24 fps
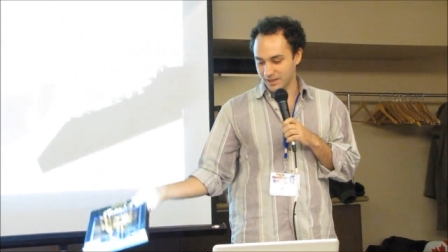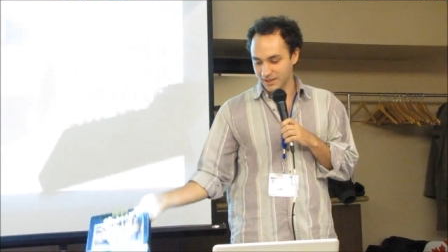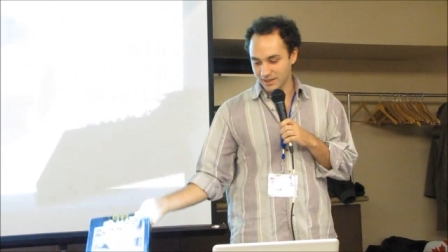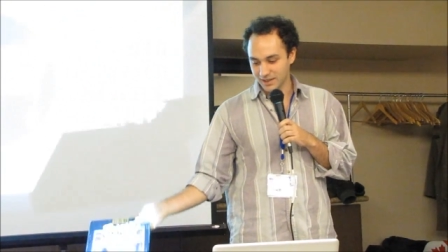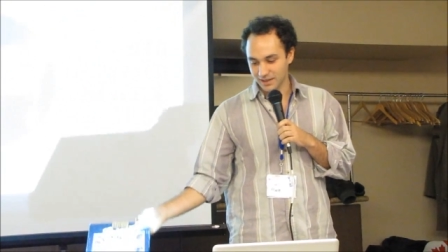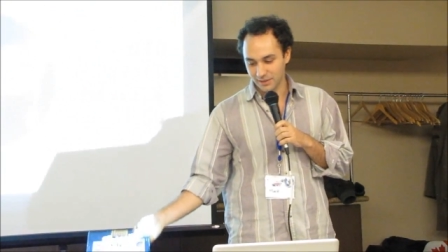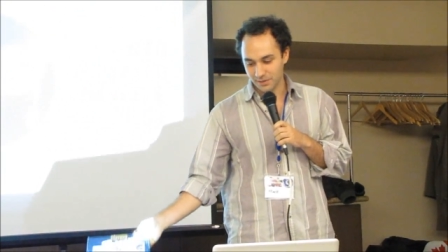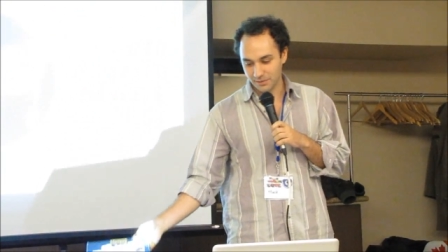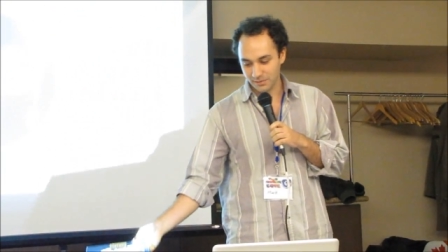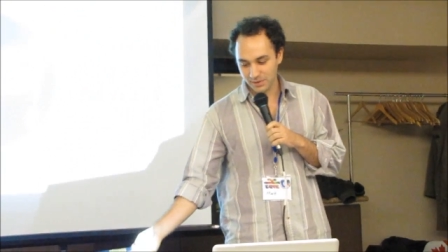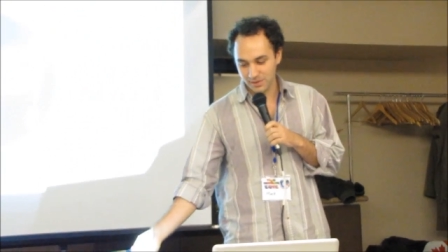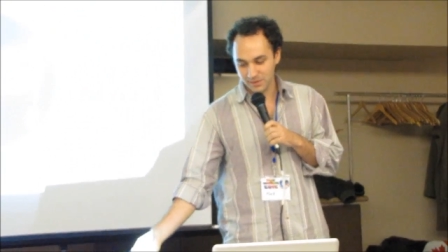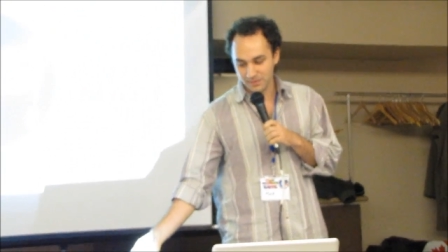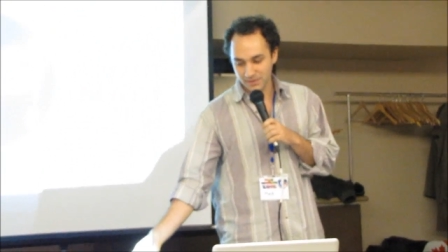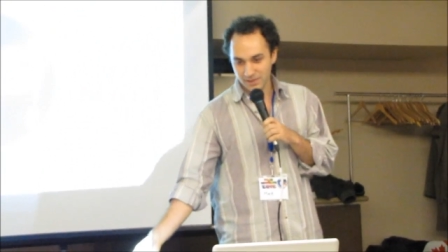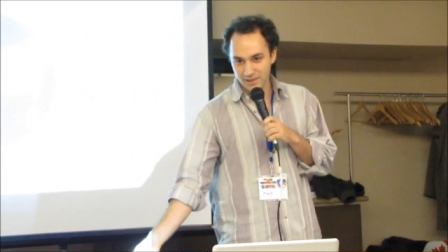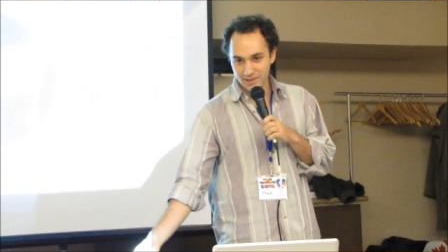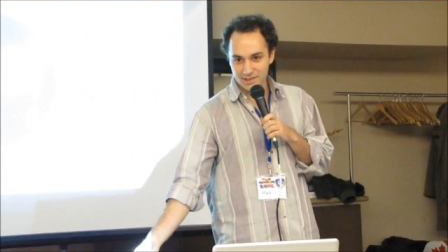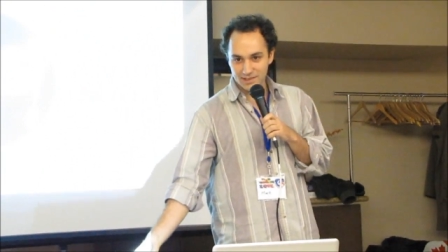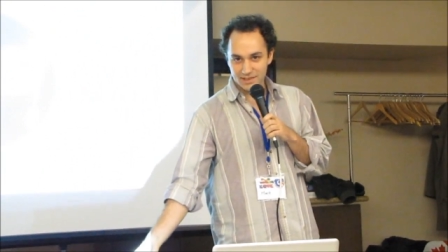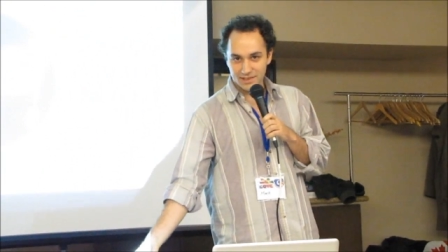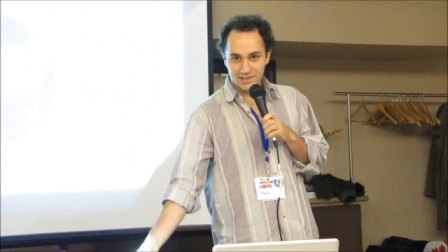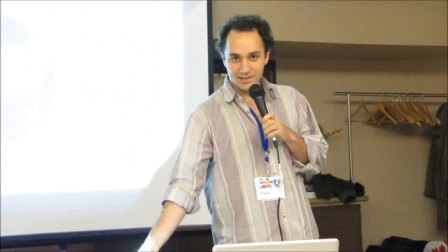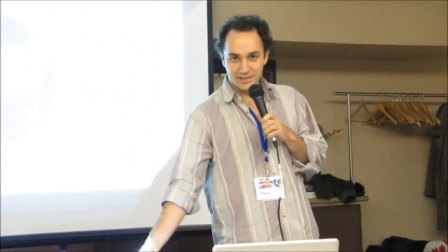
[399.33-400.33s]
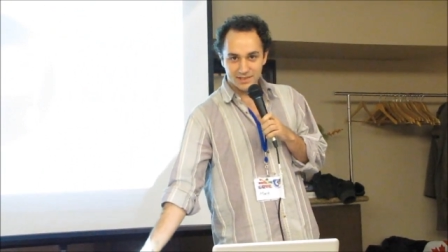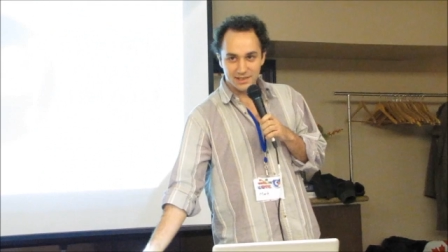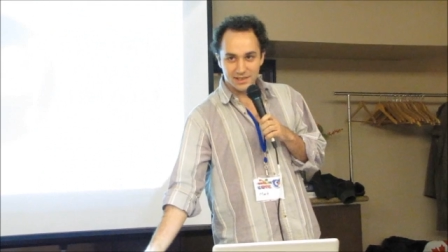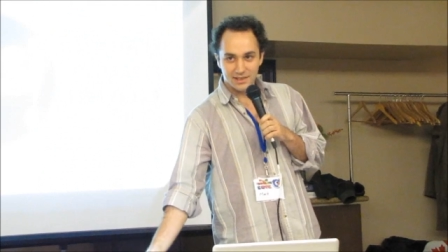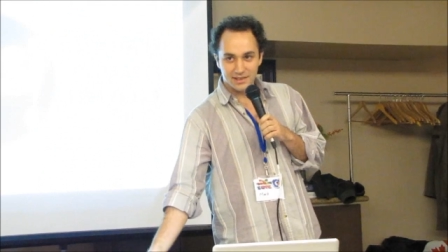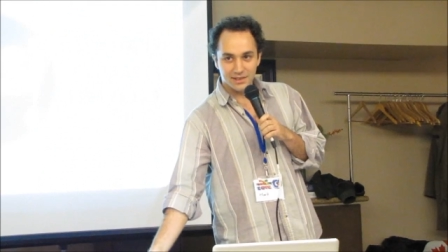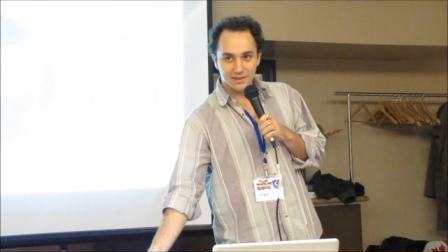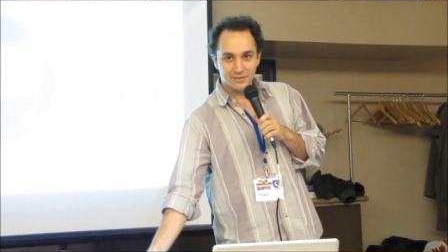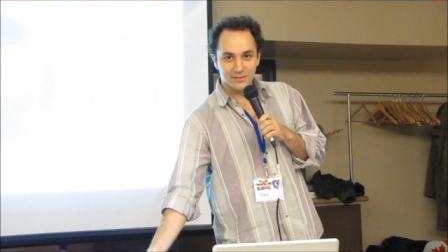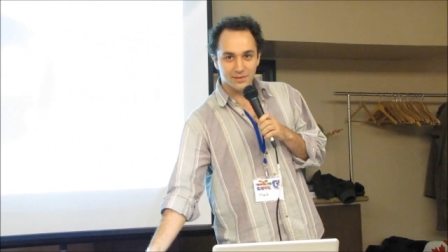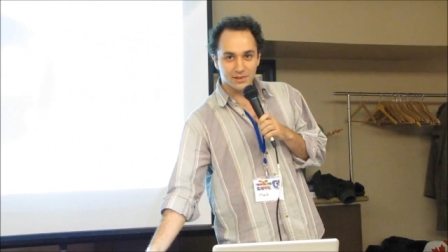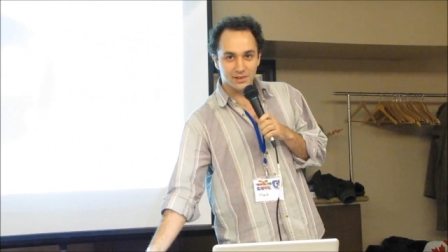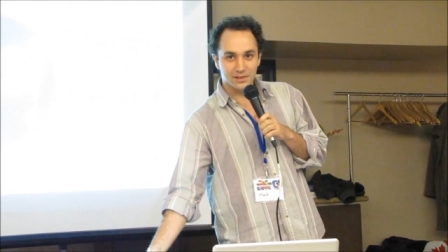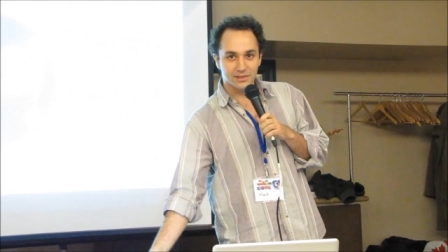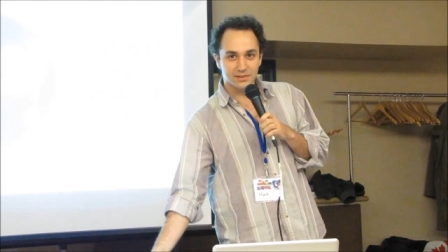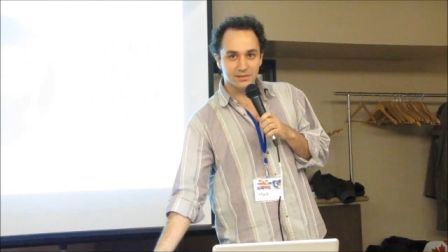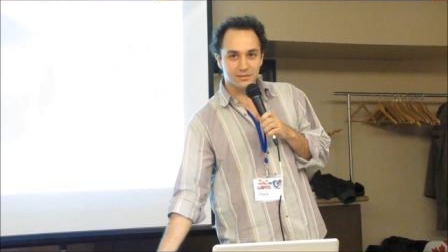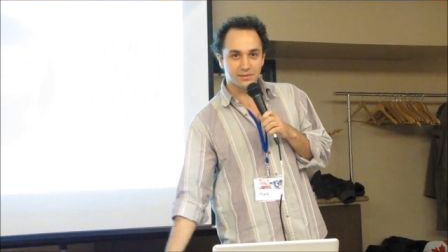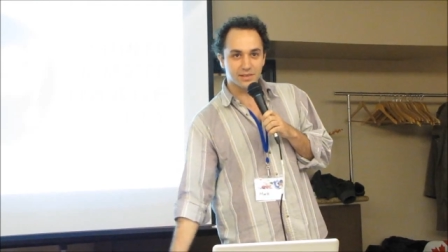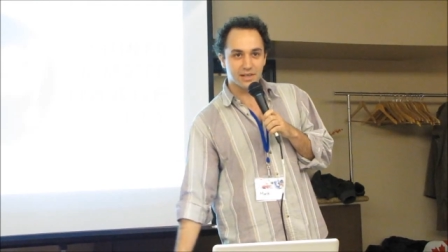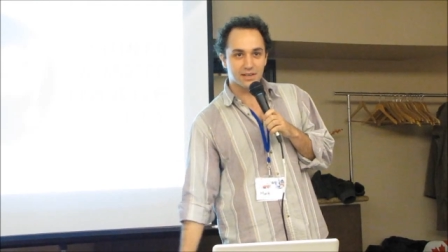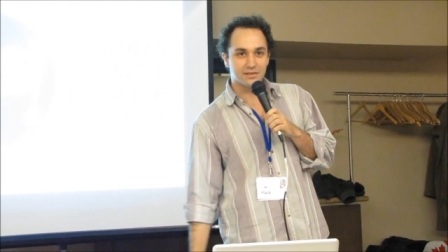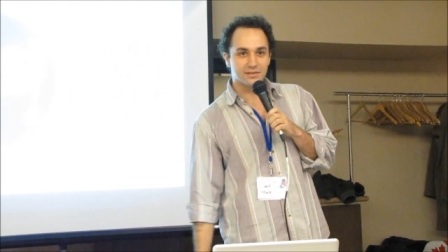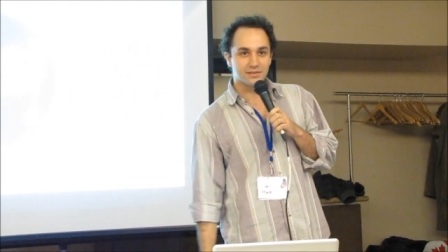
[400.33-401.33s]
I got three versions, I think,
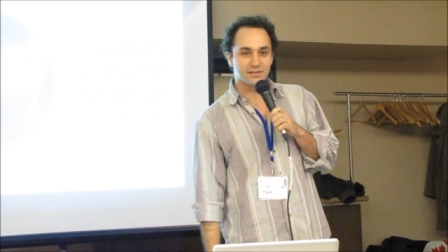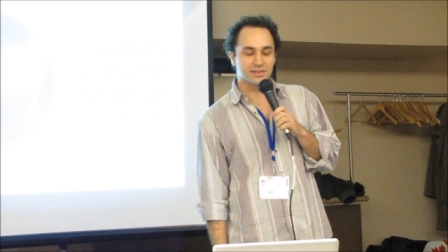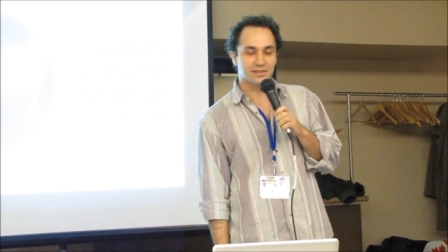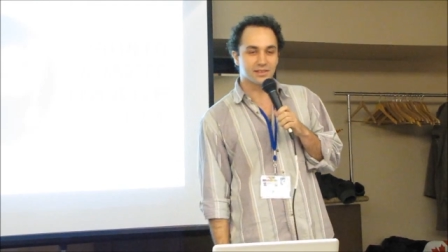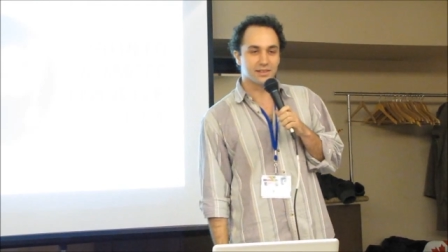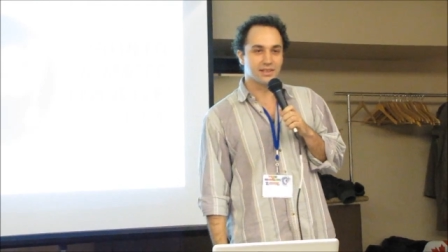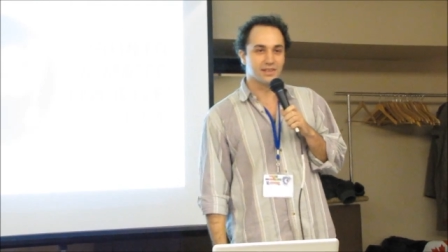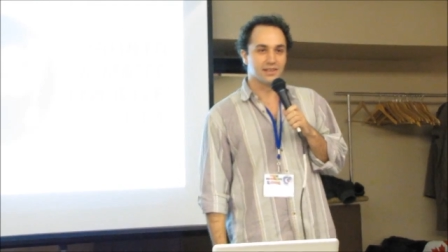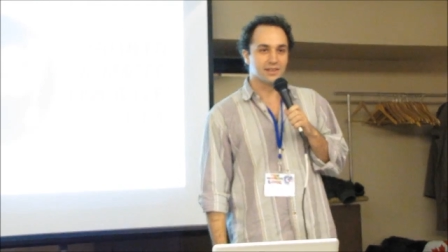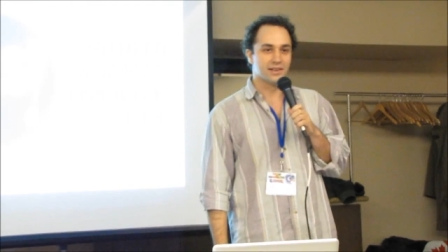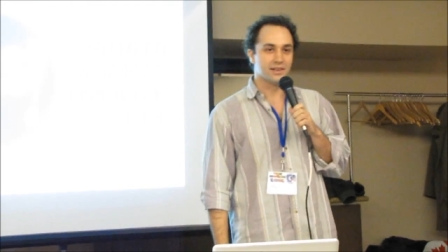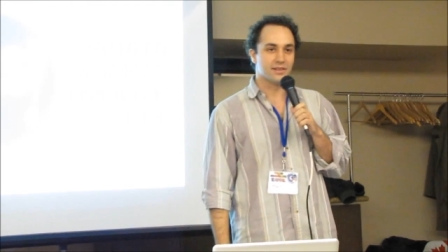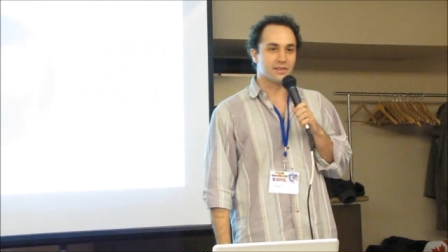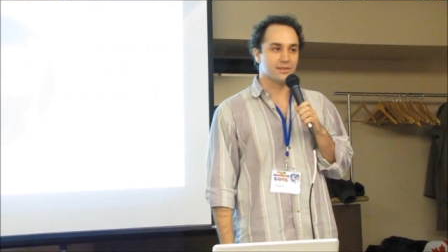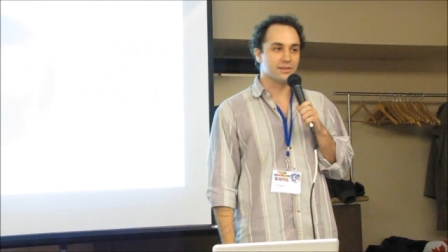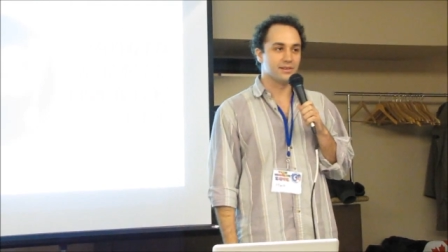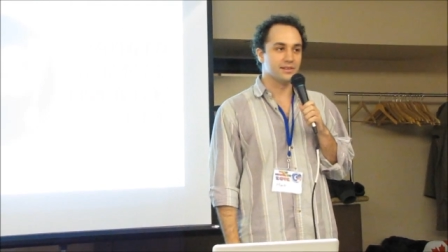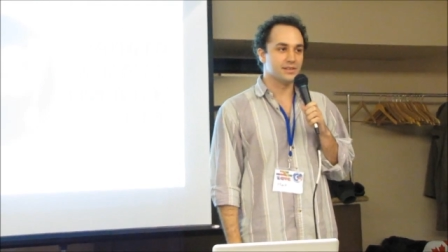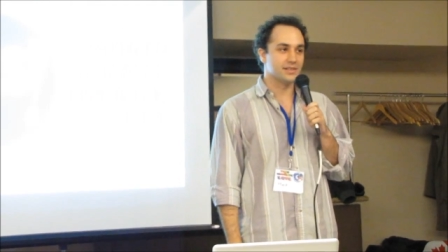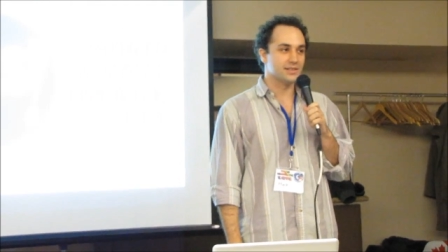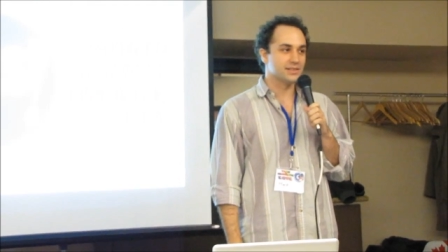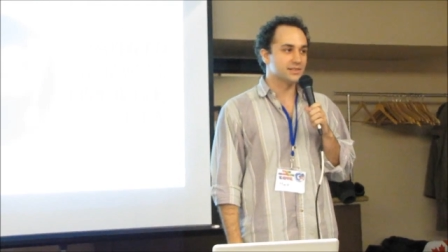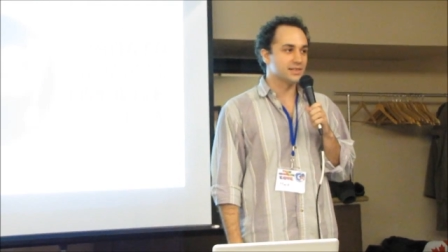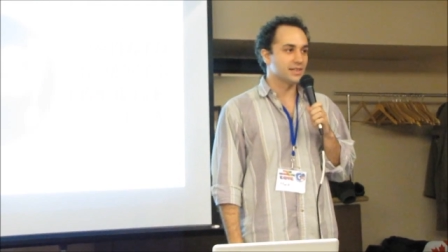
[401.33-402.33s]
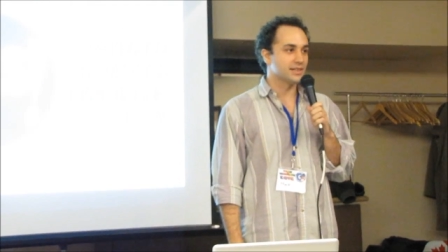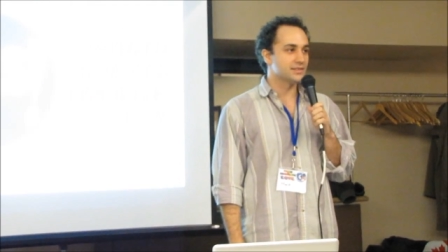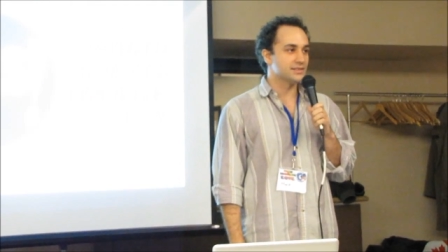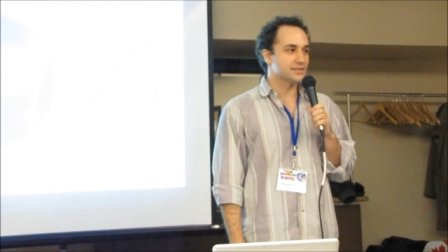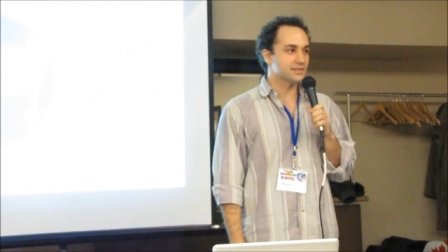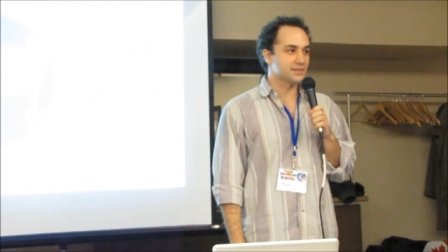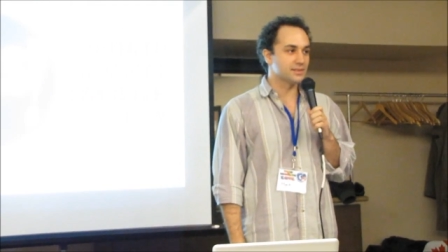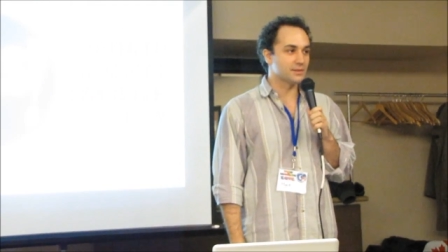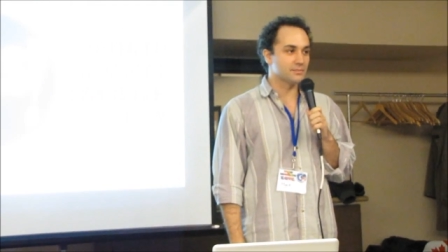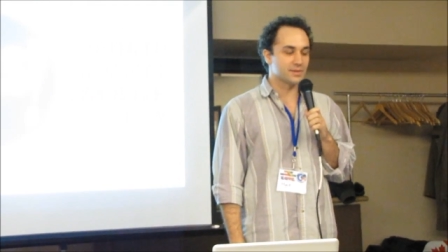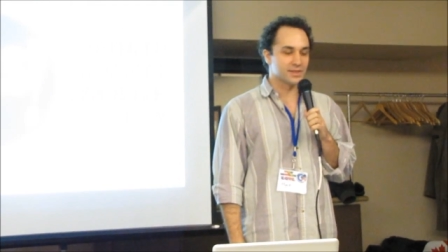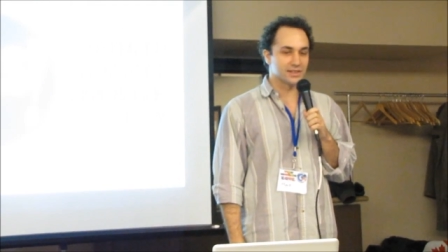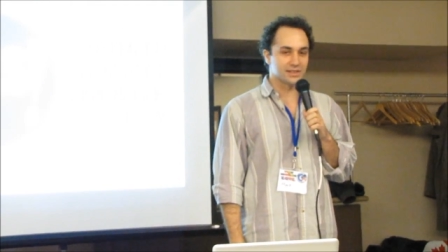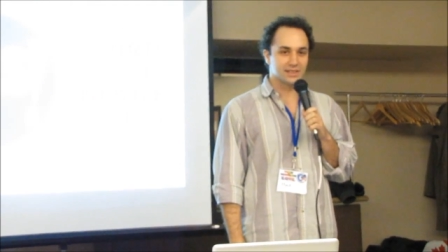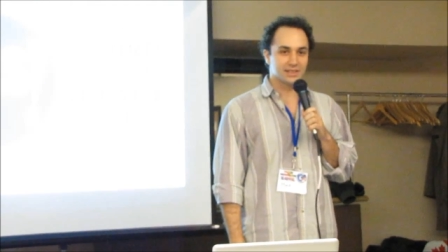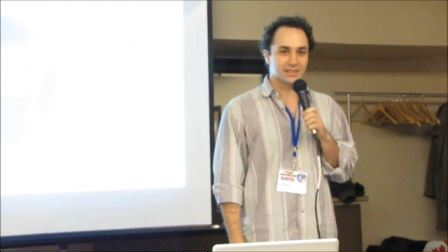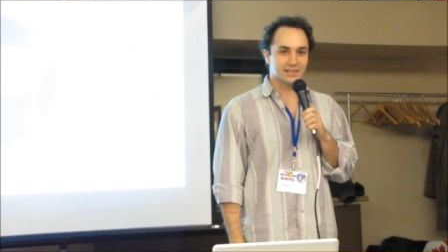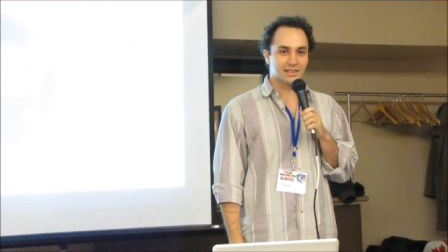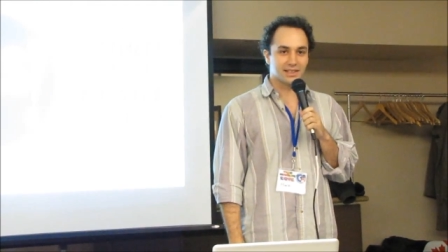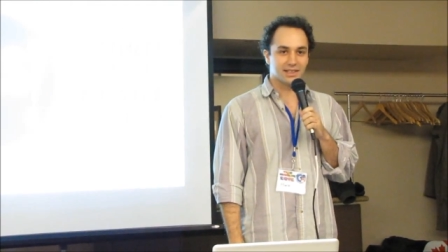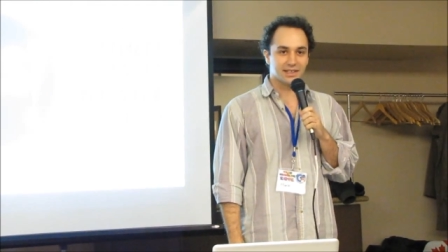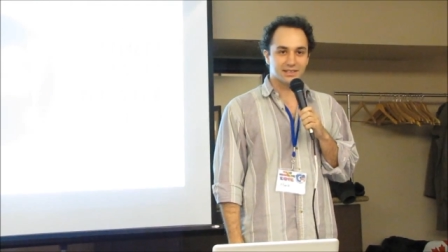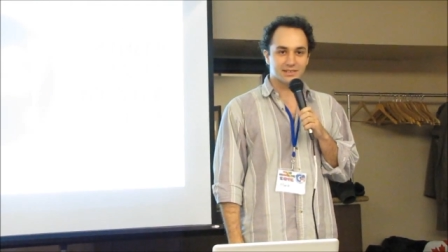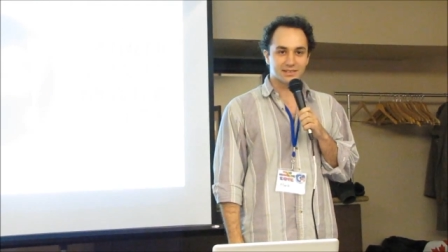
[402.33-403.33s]
for around 30 cents, something
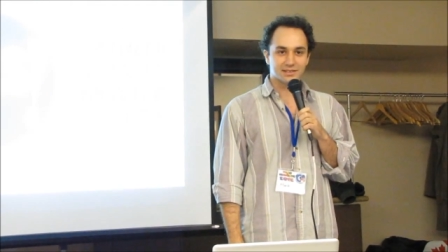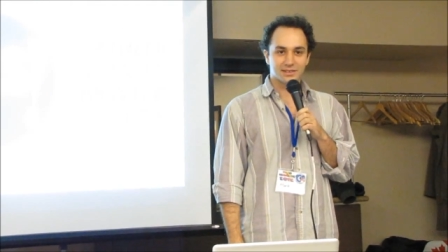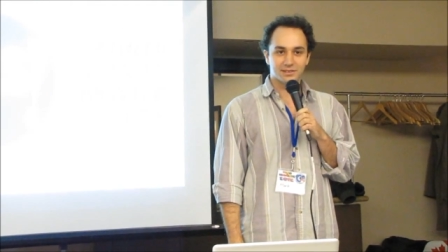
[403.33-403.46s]
like that.